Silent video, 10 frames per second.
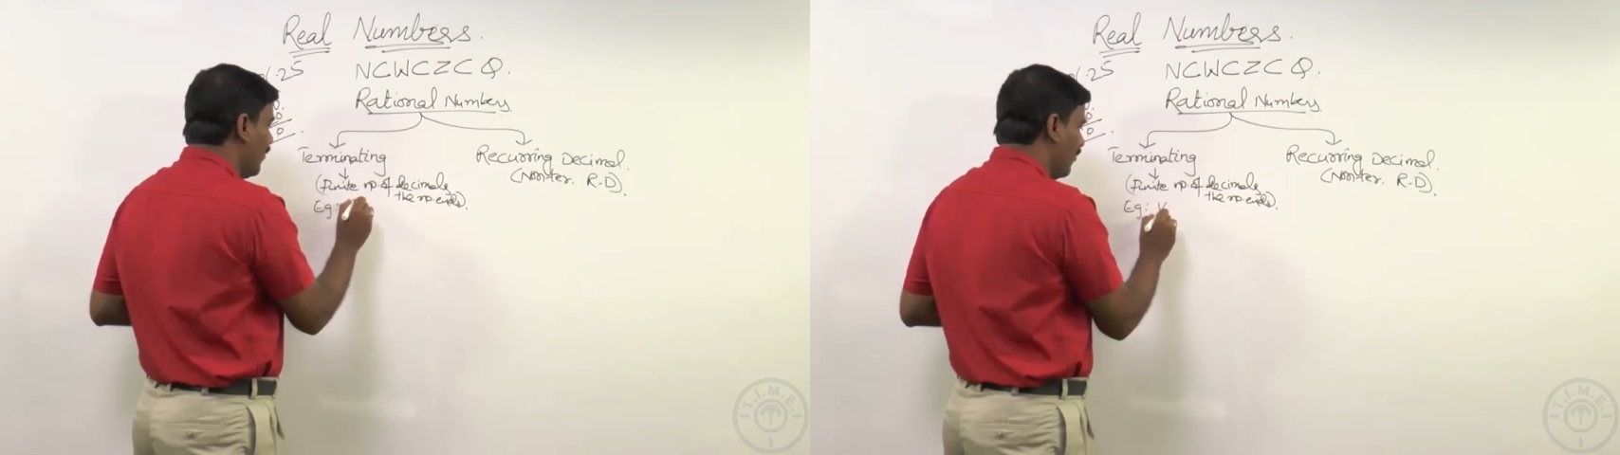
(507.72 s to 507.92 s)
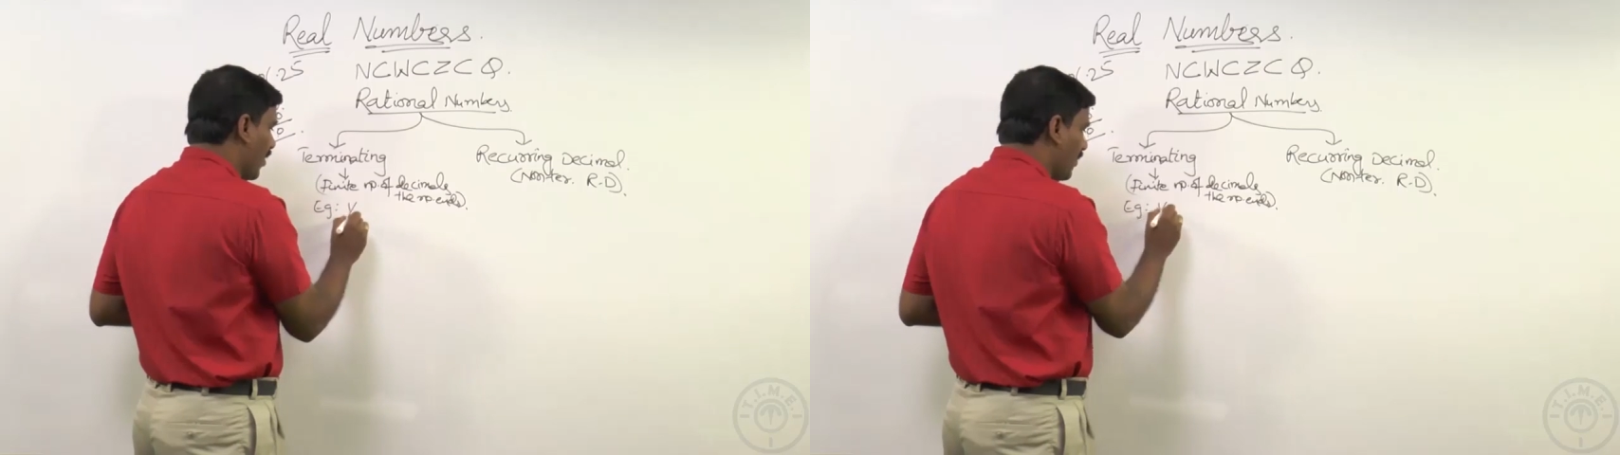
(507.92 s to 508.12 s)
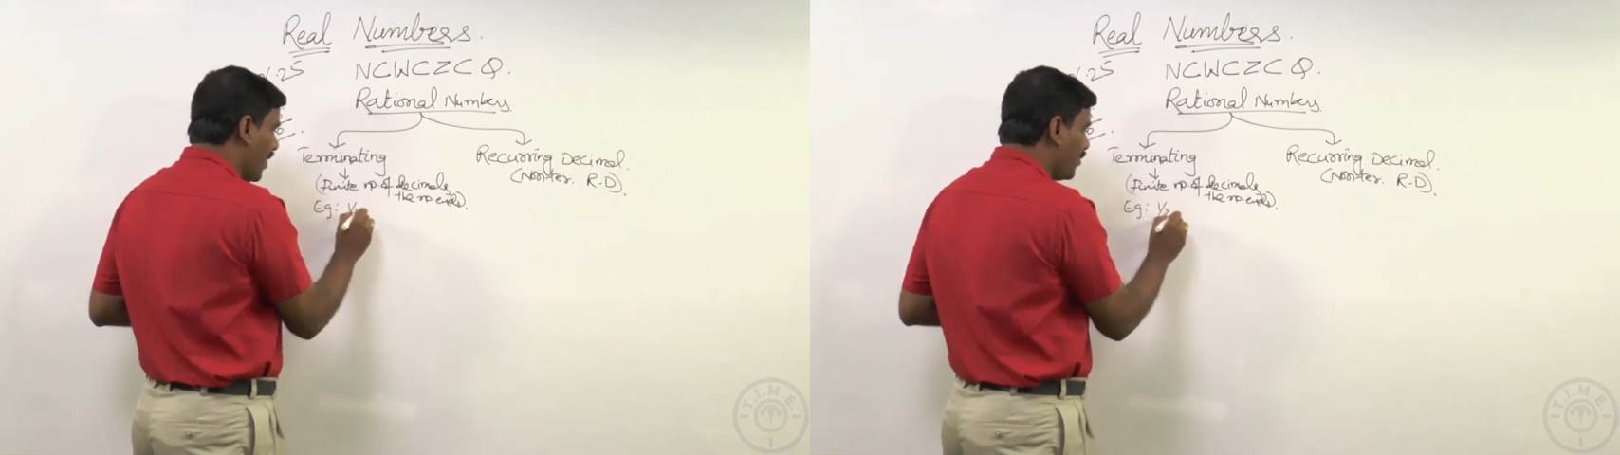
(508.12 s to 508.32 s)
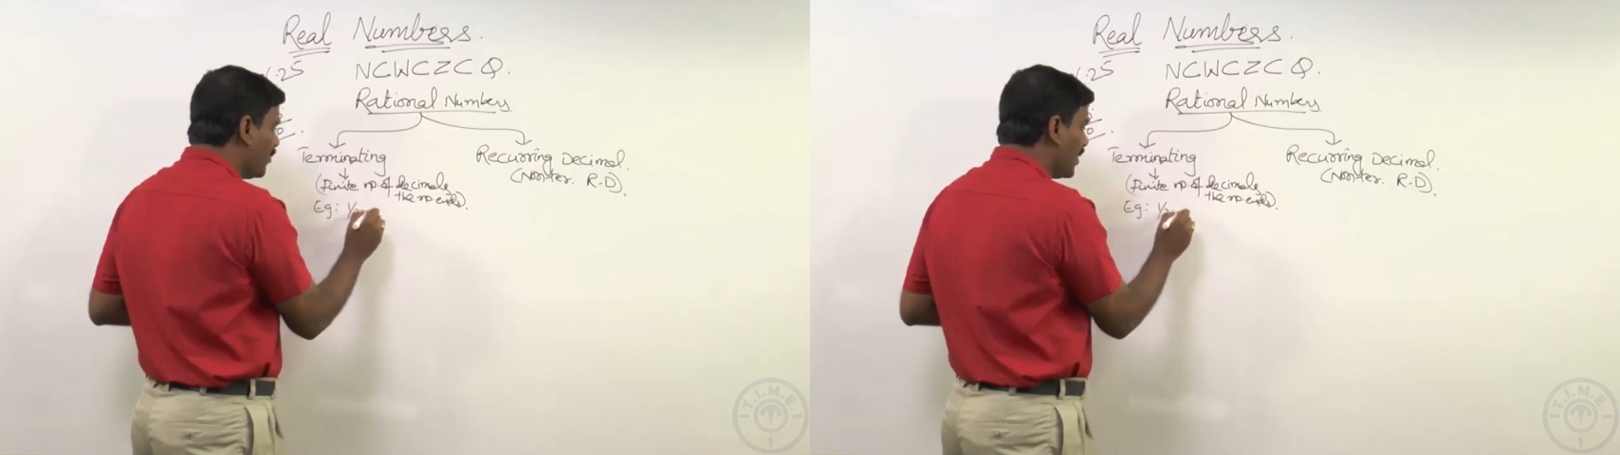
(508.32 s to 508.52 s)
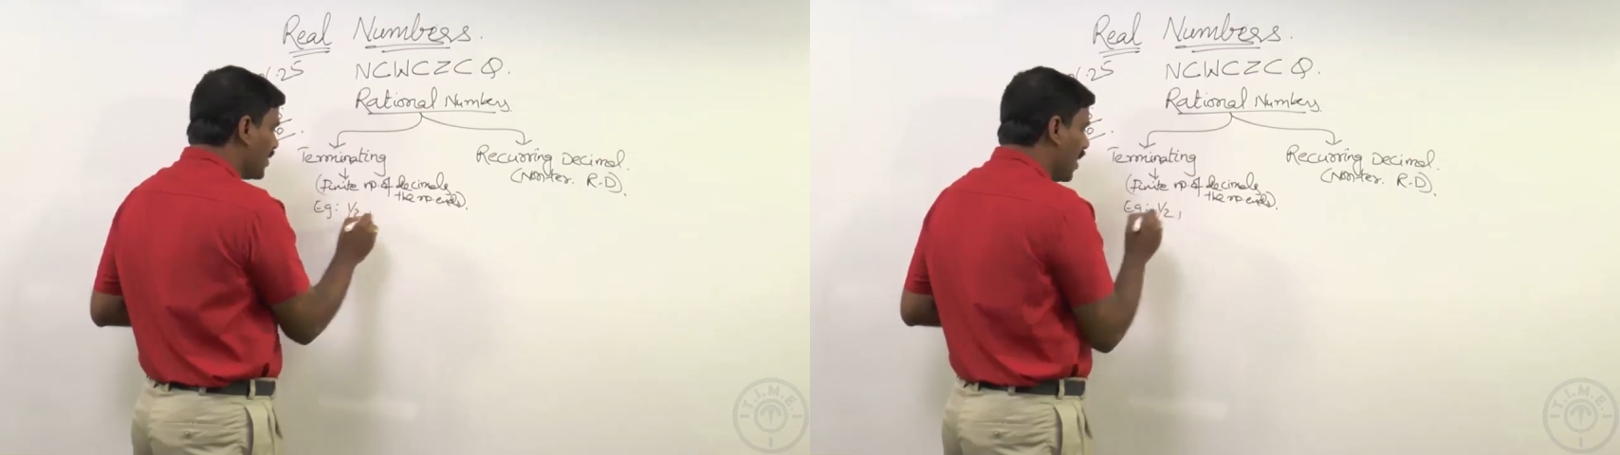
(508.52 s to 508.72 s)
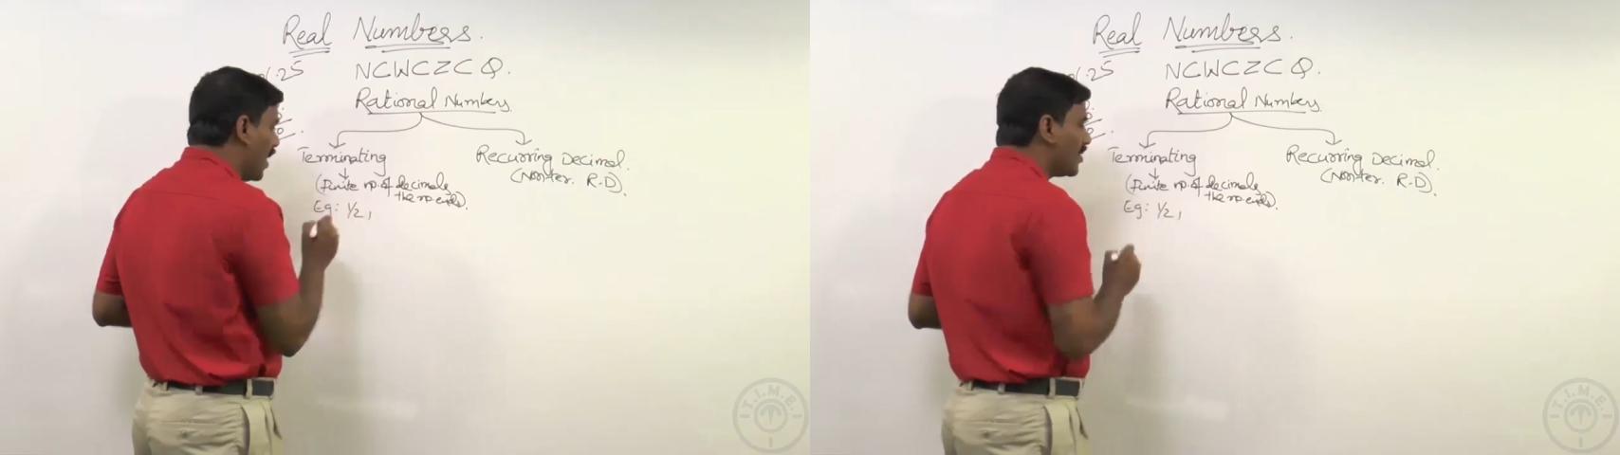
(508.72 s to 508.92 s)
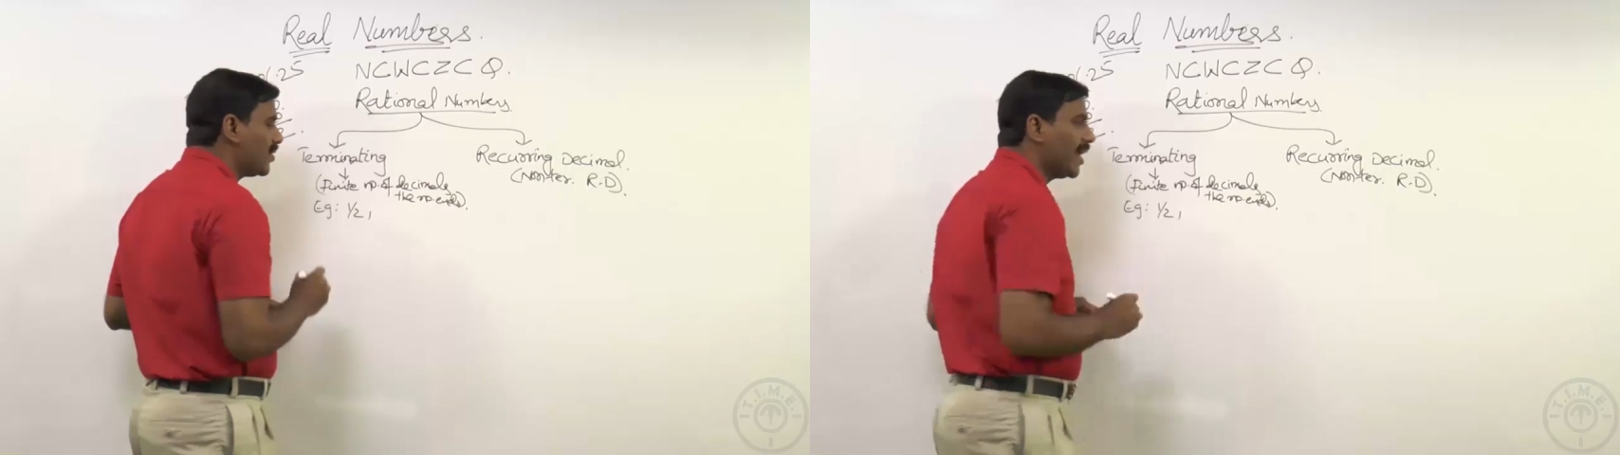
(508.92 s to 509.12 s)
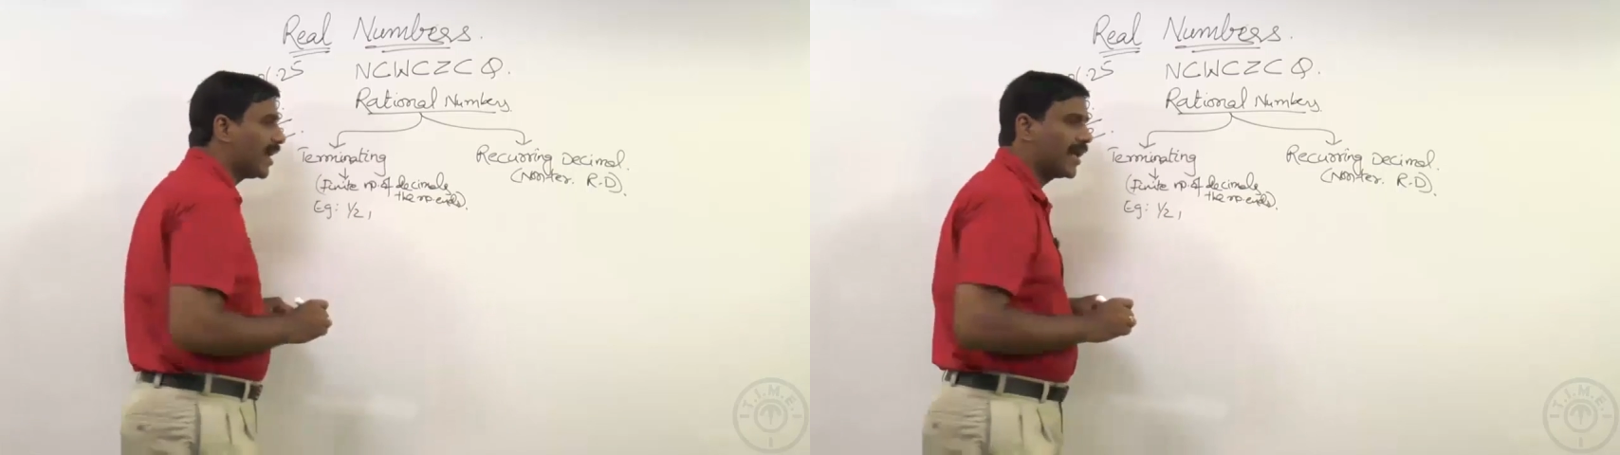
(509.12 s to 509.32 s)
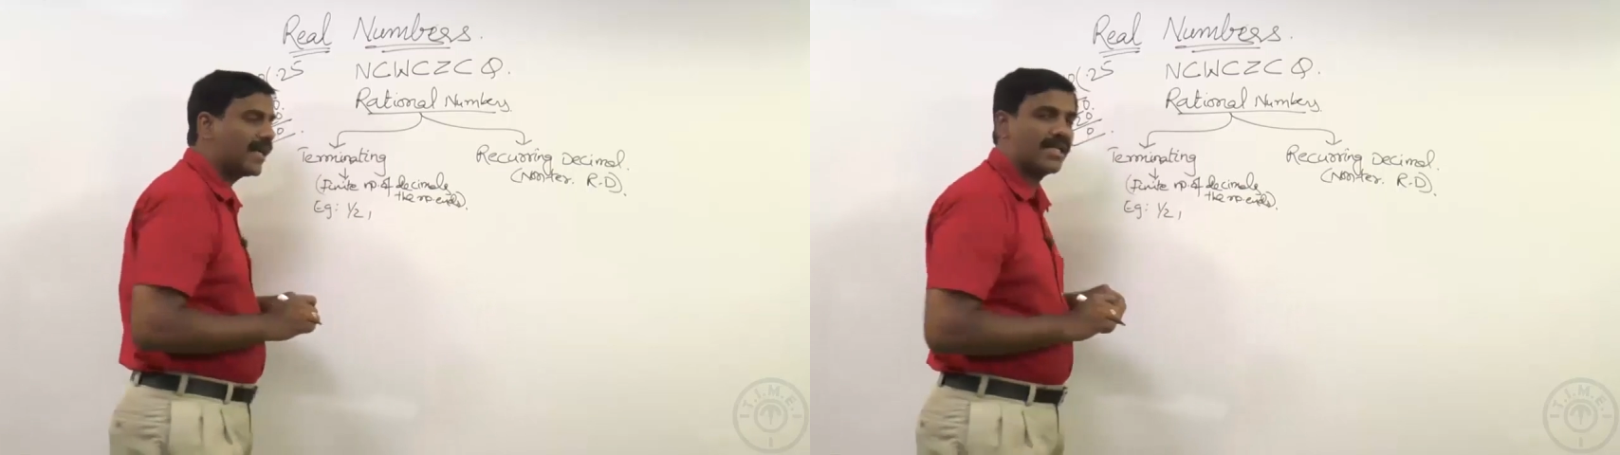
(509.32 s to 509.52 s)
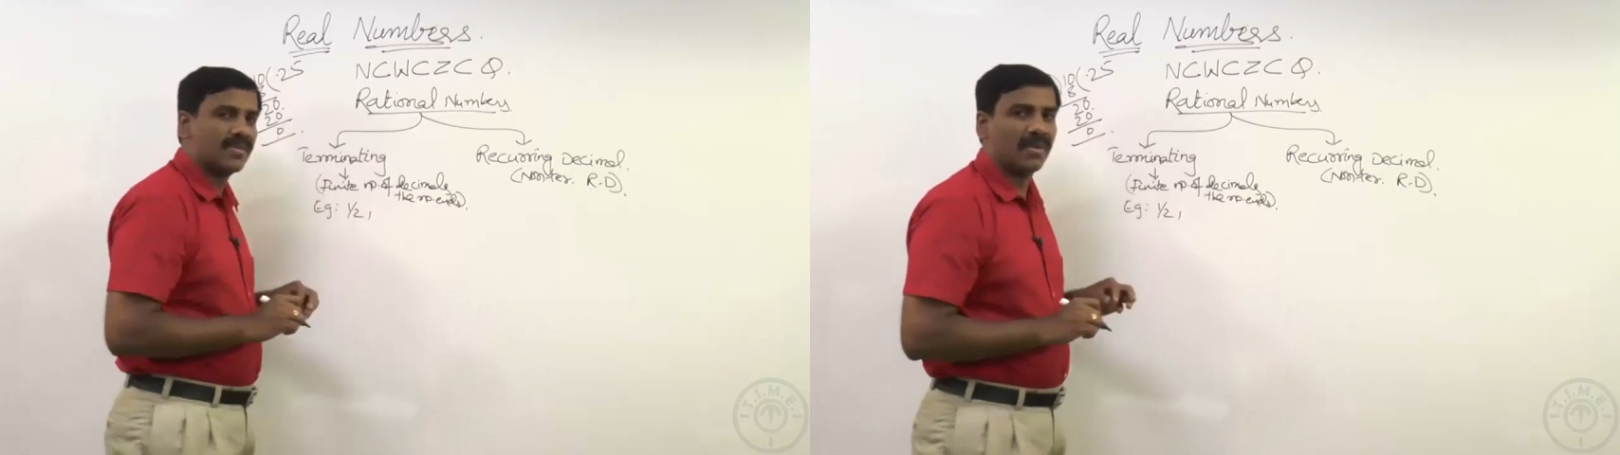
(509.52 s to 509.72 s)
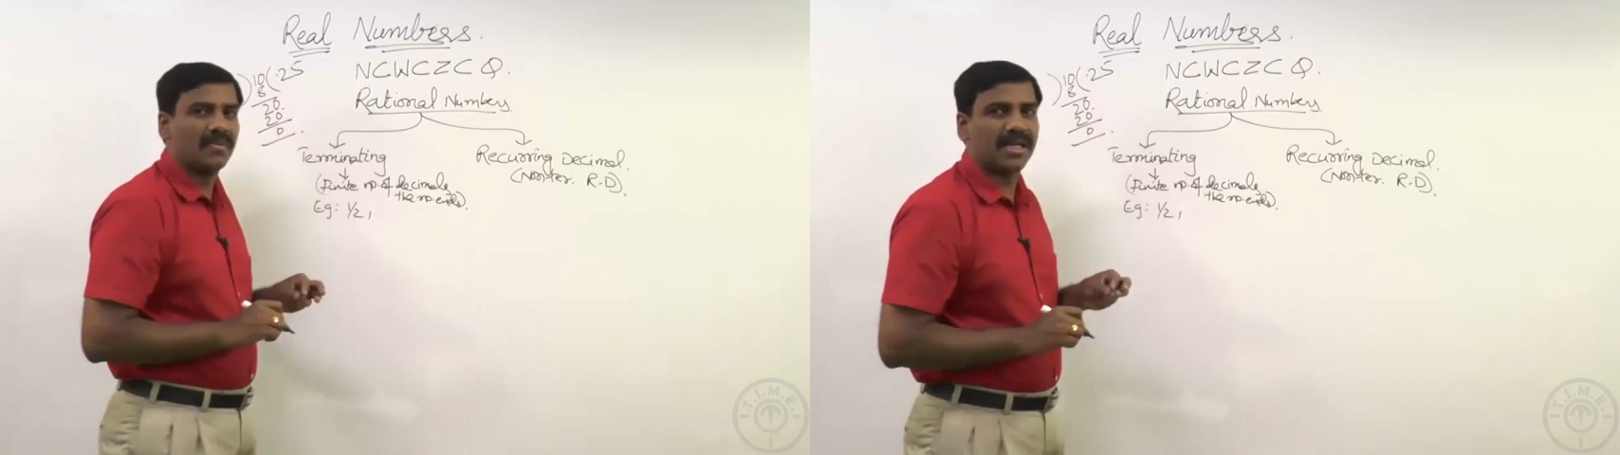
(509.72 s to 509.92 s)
even 1 by 2 is also a recurring decimal,